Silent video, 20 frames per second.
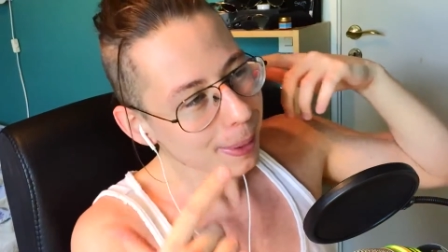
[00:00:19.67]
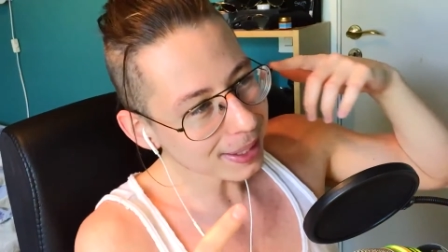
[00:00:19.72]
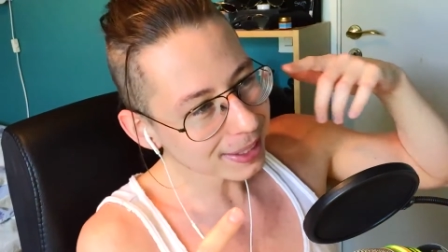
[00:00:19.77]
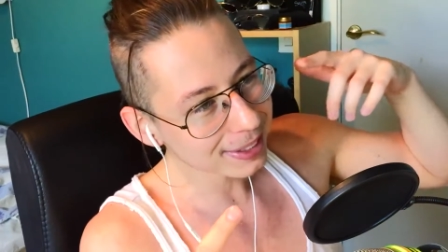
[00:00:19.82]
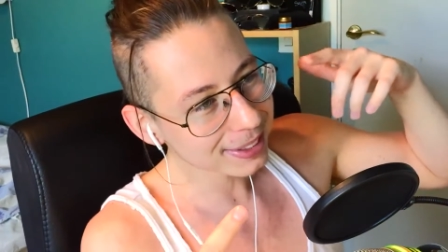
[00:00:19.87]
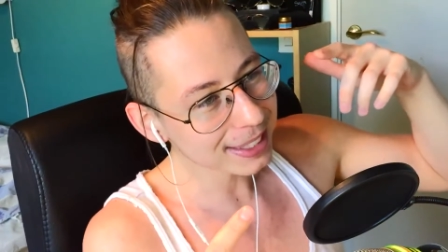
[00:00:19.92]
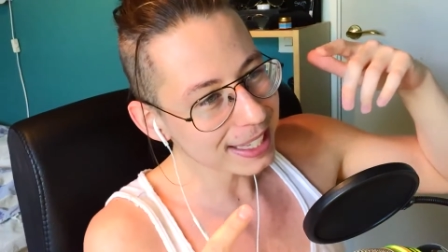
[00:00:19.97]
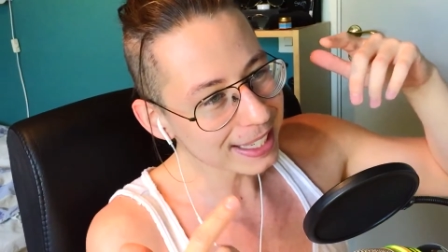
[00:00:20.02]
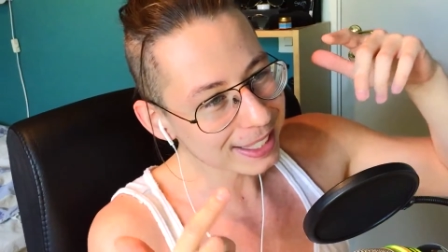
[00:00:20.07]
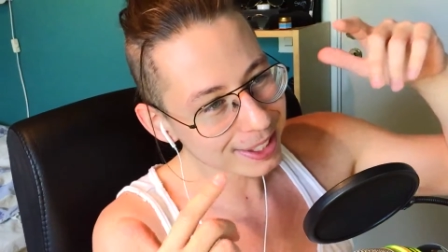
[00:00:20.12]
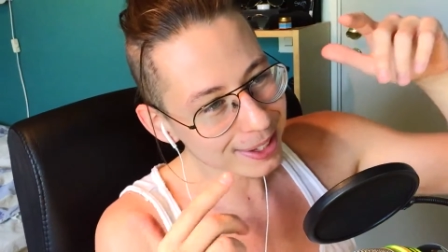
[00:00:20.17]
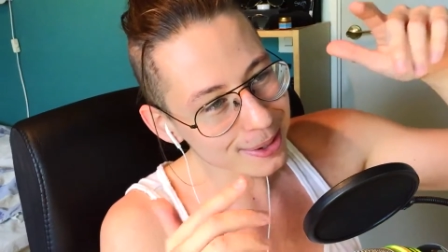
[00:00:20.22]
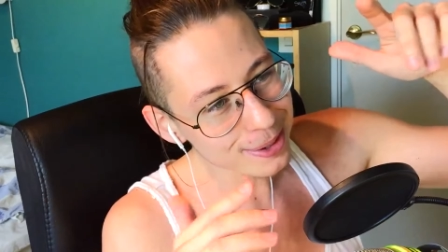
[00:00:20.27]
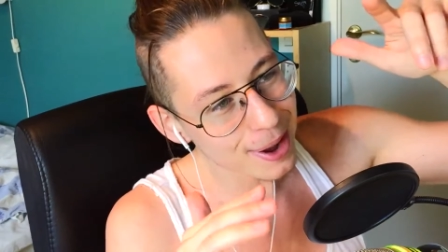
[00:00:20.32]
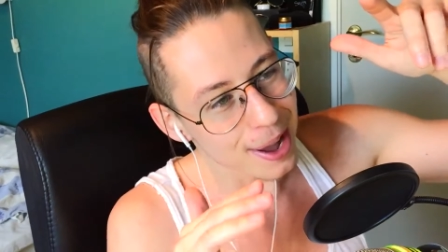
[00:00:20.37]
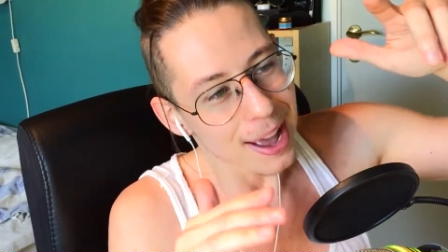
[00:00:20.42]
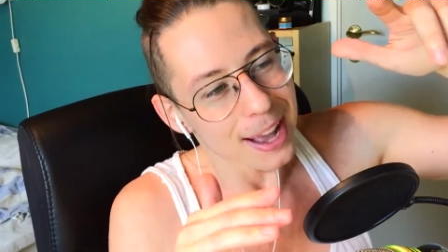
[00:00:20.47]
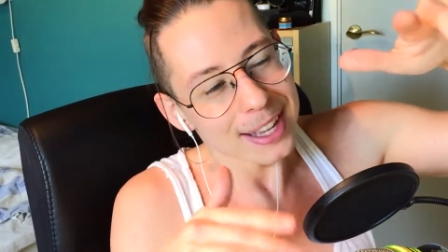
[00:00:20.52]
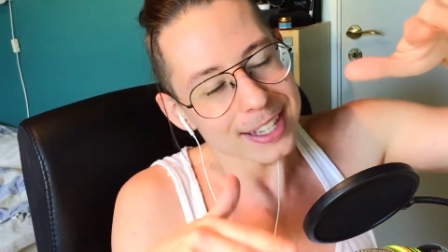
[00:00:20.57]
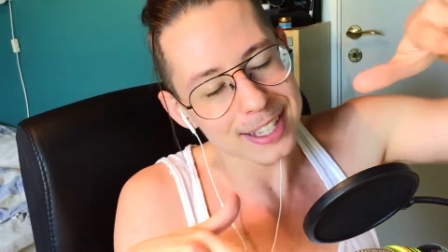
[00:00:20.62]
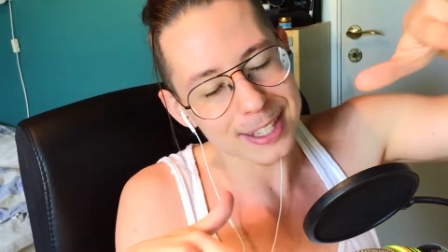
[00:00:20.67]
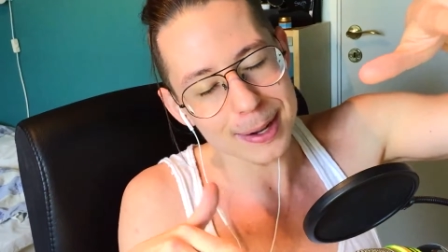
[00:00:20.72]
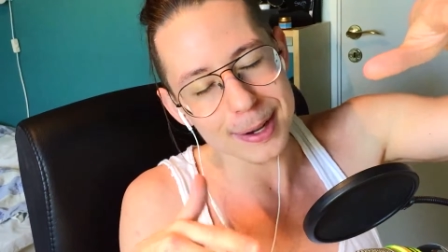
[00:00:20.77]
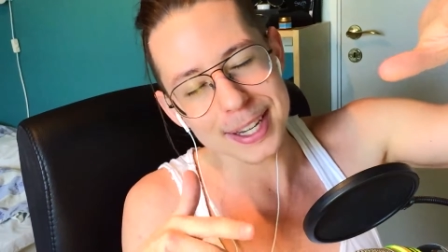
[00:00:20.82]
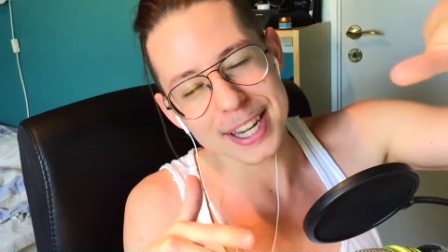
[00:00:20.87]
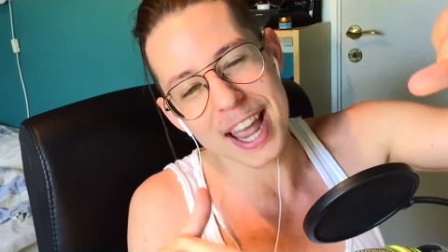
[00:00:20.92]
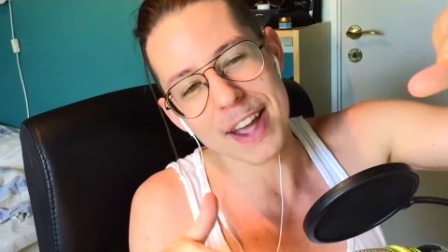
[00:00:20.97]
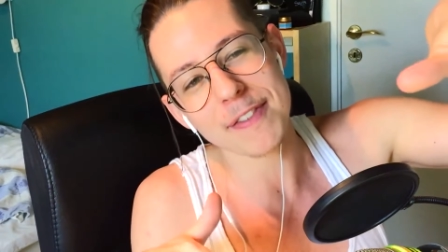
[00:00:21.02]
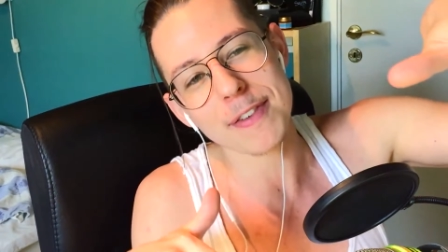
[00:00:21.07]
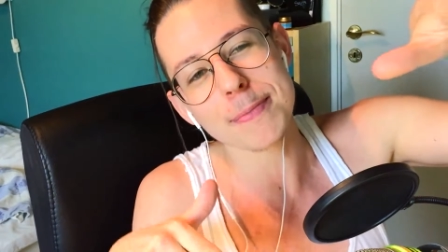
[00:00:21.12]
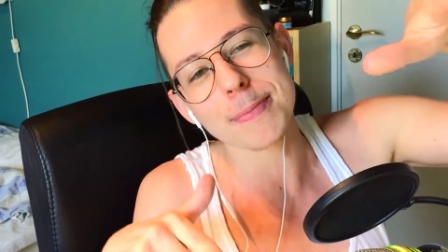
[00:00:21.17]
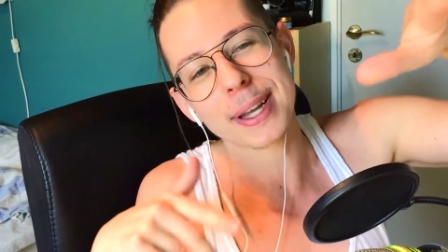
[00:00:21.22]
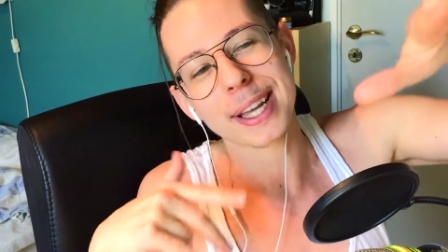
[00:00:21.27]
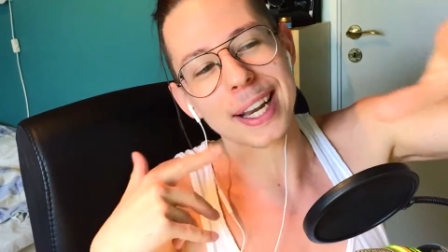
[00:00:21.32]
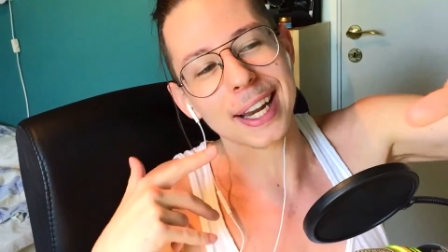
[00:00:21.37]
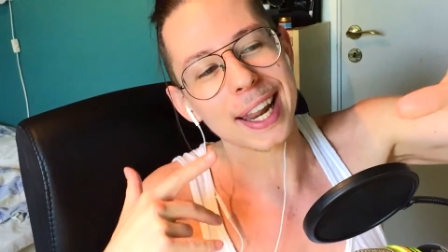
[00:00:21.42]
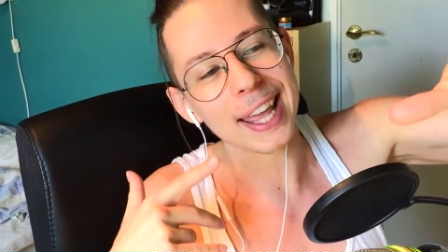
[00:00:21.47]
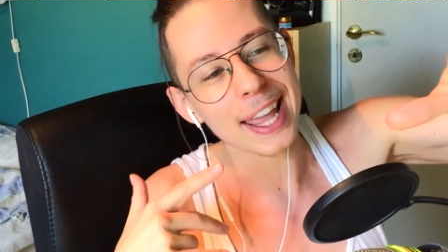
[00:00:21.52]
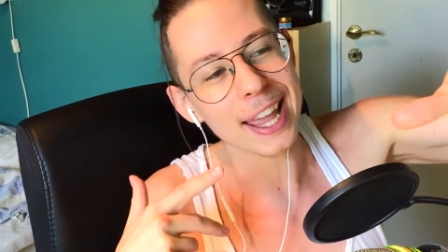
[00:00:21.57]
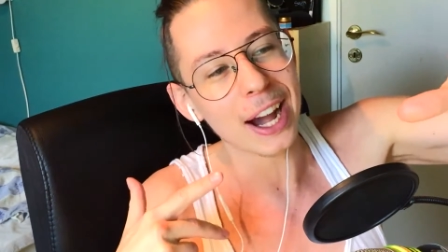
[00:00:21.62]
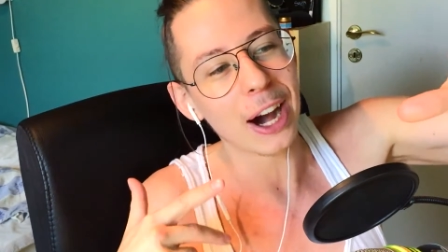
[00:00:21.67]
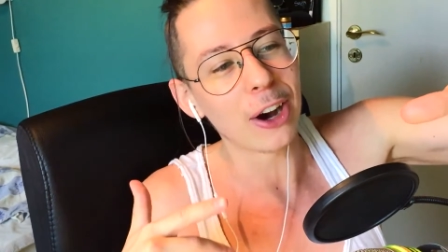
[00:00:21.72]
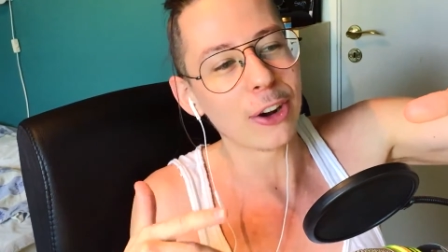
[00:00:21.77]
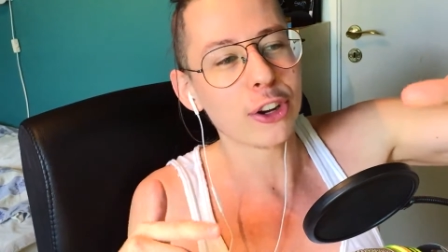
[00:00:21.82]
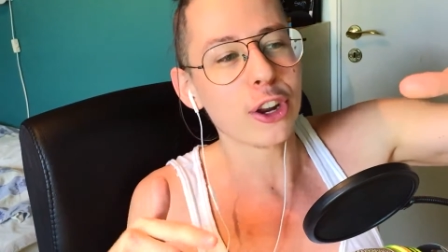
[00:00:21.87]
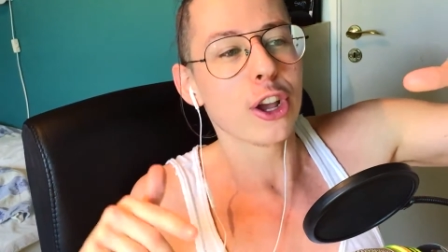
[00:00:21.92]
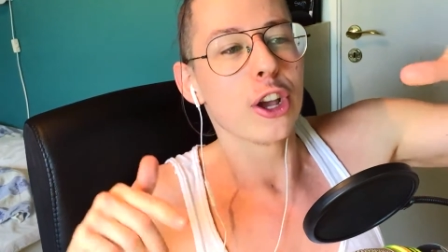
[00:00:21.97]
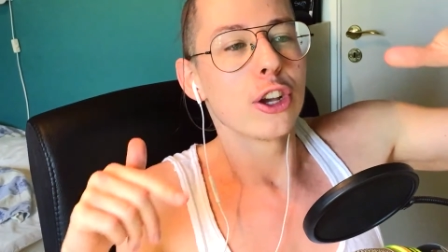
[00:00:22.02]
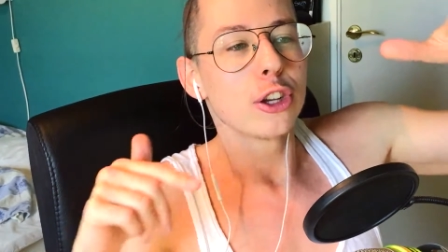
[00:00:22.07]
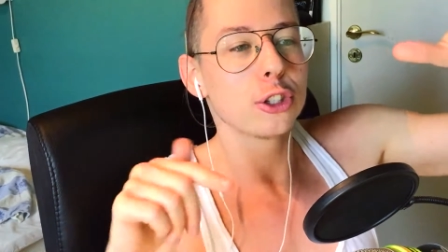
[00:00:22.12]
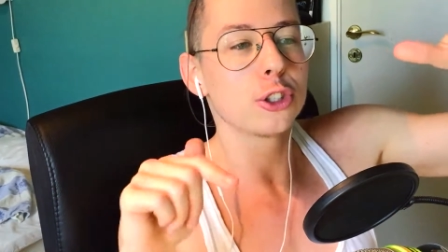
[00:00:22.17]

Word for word: listening to some Kevin MacLeod,